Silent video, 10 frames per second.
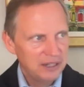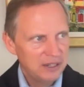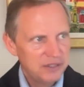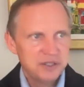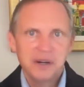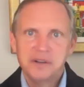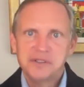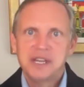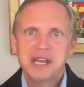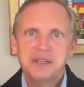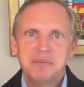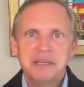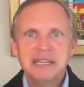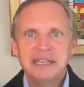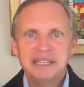starts at the
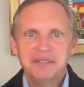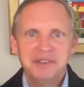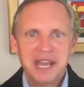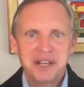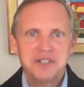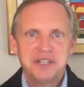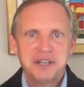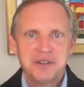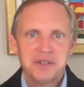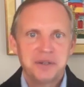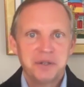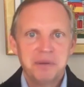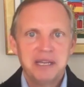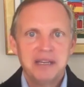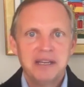beginning of next year, so they'll
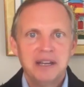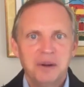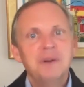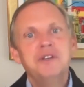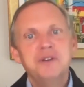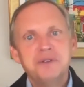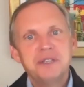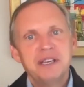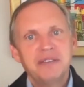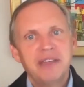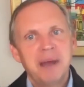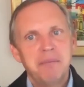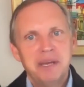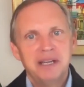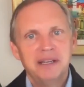be reducing that
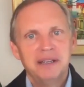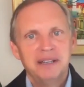big